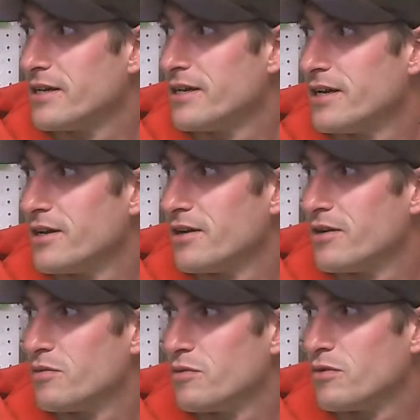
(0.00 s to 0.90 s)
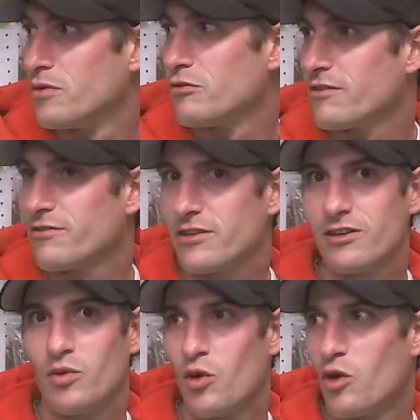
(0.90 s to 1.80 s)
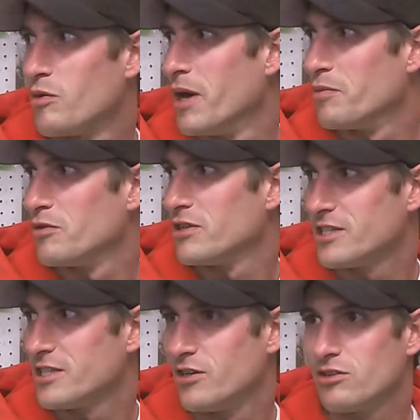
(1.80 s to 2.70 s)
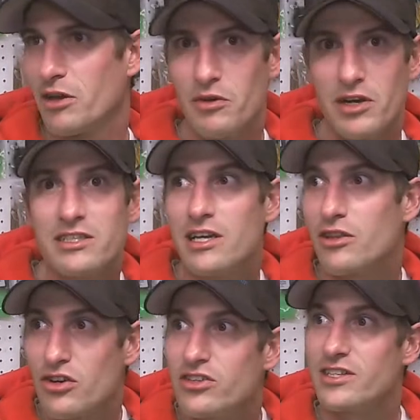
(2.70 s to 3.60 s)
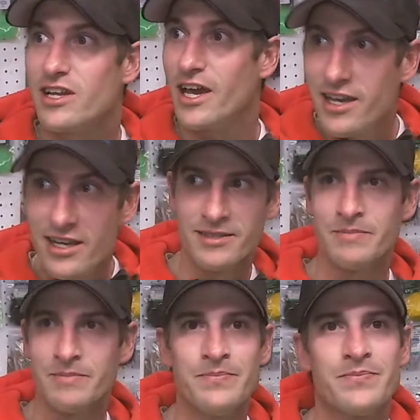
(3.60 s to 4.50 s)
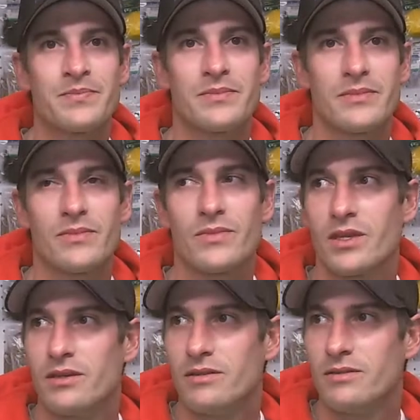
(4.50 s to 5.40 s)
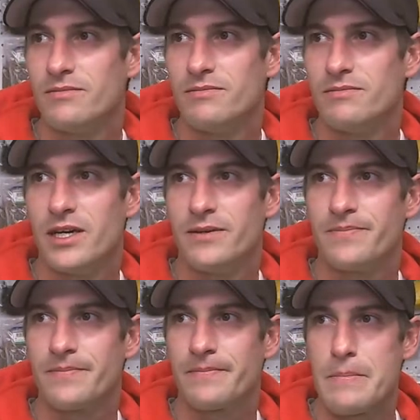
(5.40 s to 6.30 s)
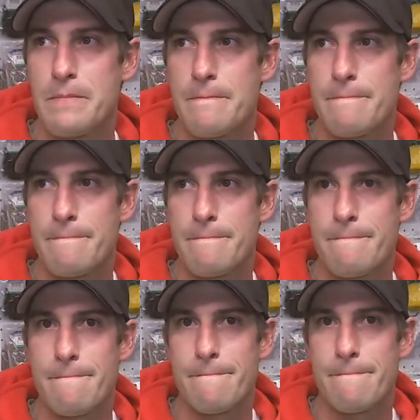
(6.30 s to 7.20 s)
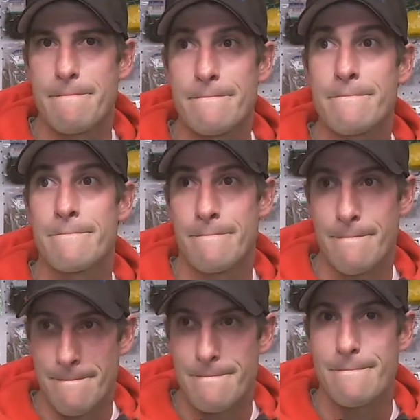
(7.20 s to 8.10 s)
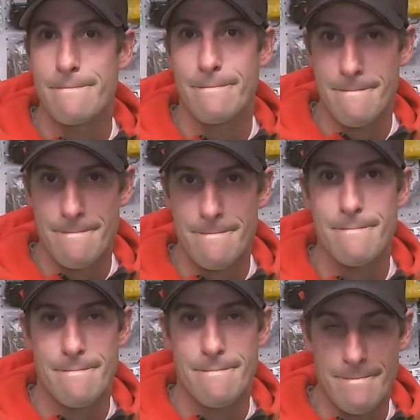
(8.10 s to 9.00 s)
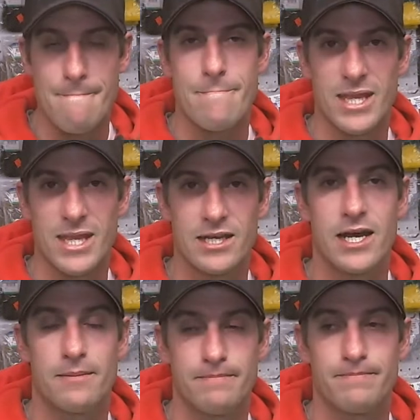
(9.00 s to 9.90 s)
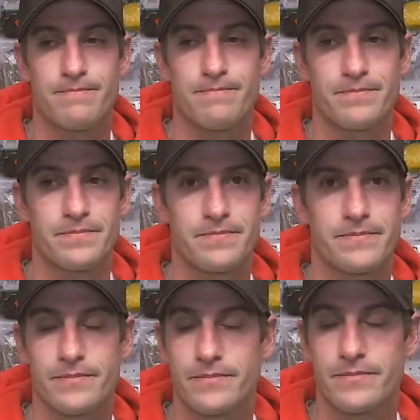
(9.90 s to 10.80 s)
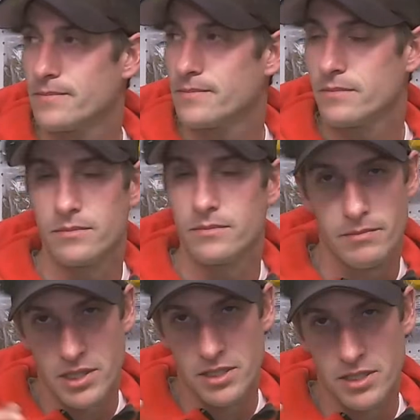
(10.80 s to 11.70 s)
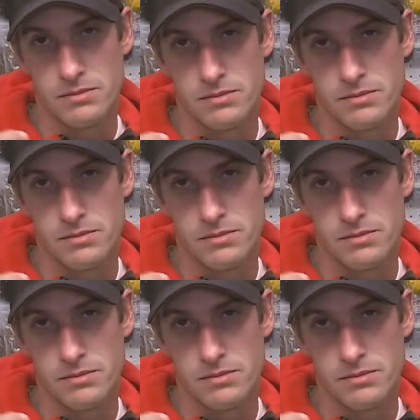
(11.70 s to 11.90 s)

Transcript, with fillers: That's right. We'll give a little warm up. We'll let you know like Wednesday, Thursday. Okay. Or maybe post a couple flies on Facebook for everybody. Yeah. All right. Signing out. Peace.